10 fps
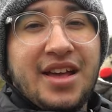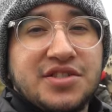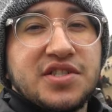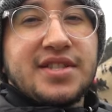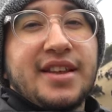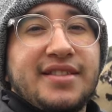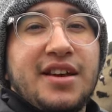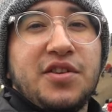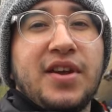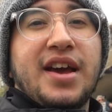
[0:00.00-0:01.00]
And just like
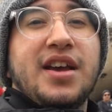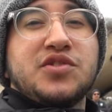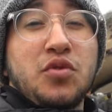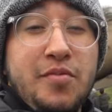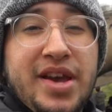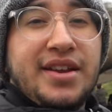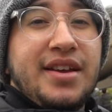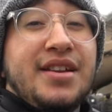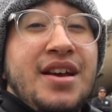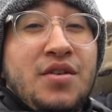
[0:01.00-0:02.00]
that, you guys, we made
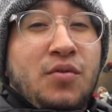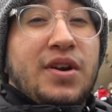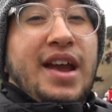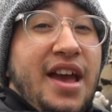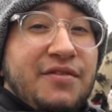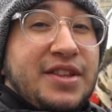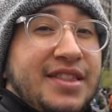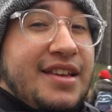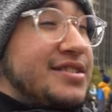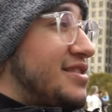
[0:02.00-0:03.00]
it where
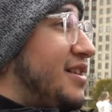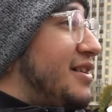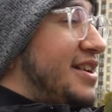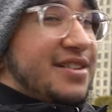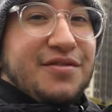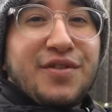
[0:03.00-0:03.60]
everything started,